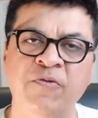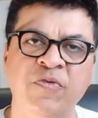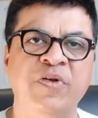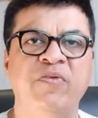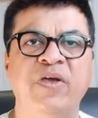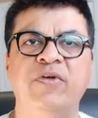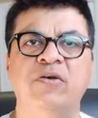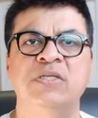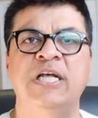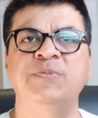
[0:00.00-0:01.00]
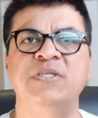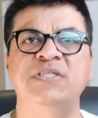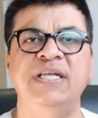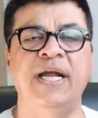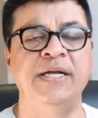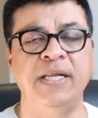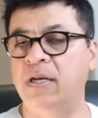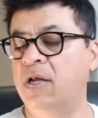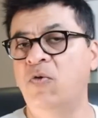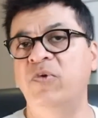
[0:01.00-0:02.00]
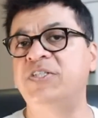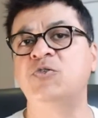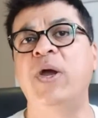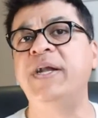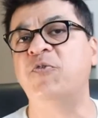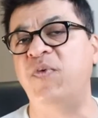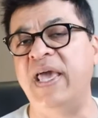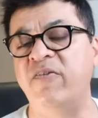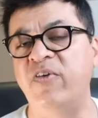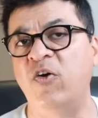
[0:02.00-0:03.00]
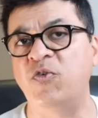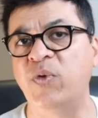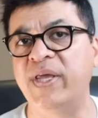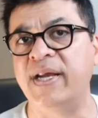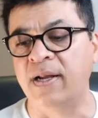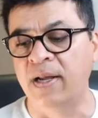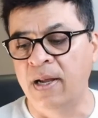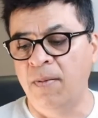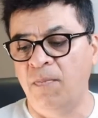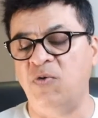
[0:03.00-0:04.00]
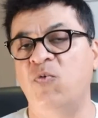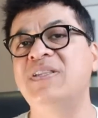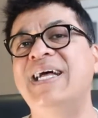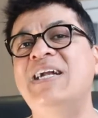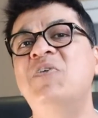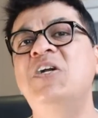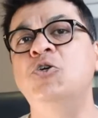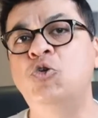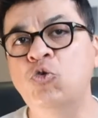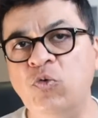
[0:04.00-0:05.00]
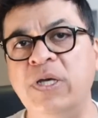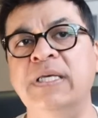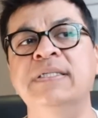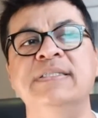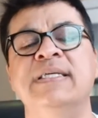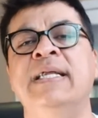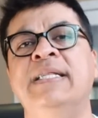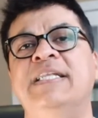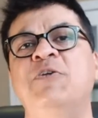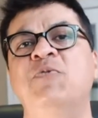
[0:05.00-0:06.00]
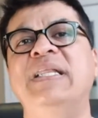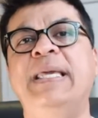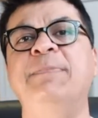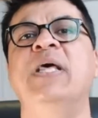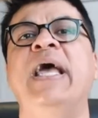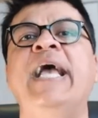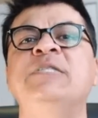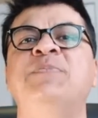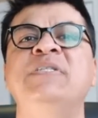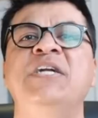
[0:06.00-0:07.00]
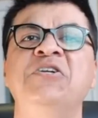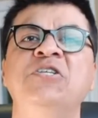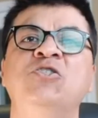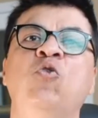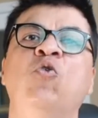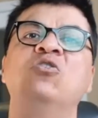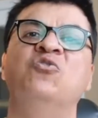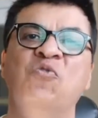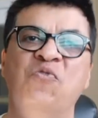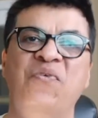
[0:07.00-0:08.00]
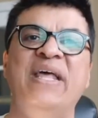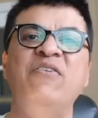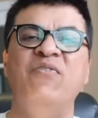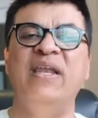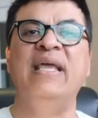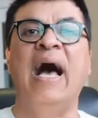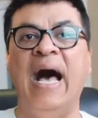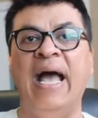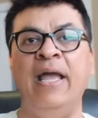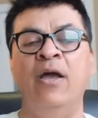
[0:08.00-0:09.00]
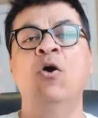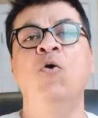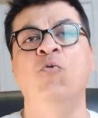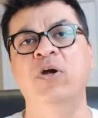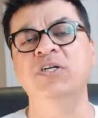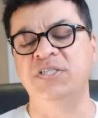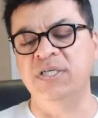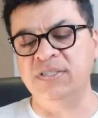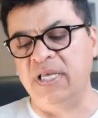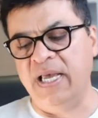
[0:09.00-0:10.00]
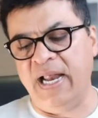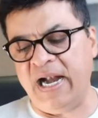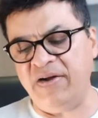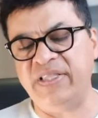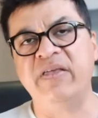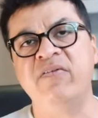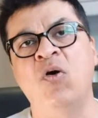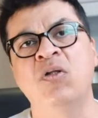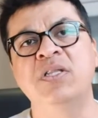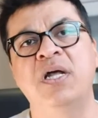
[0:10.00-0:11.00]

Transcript: and 55,000 as per the C19, which is quite a fair way of doing it. But what that will do is that will keep the express entry scores very, very high versus had they given all the